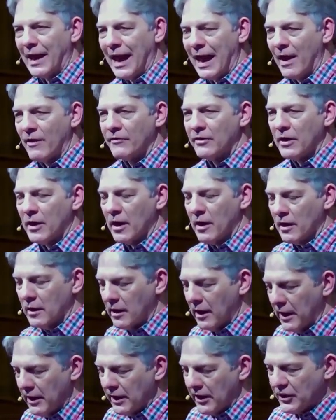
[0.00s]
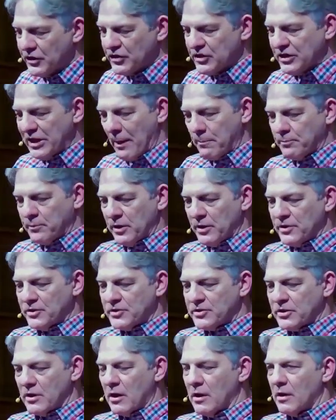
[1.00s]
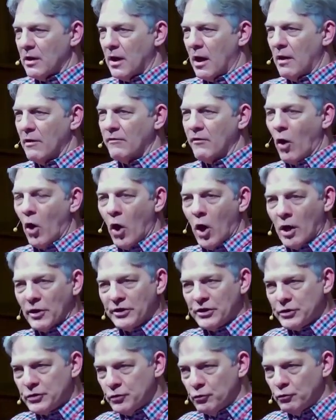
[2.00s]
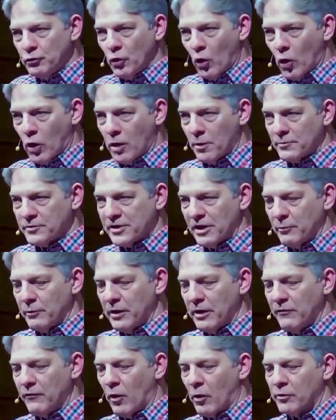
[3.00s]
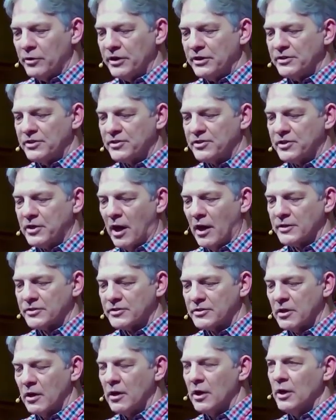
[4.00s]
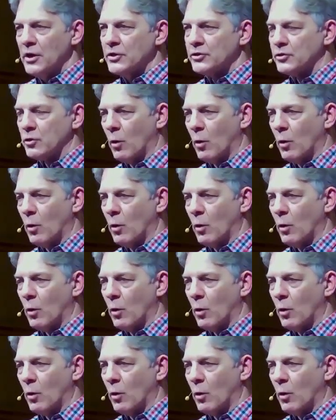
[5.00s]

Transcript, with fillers: to have a, an acceptance of all these new norms that we've already discussed.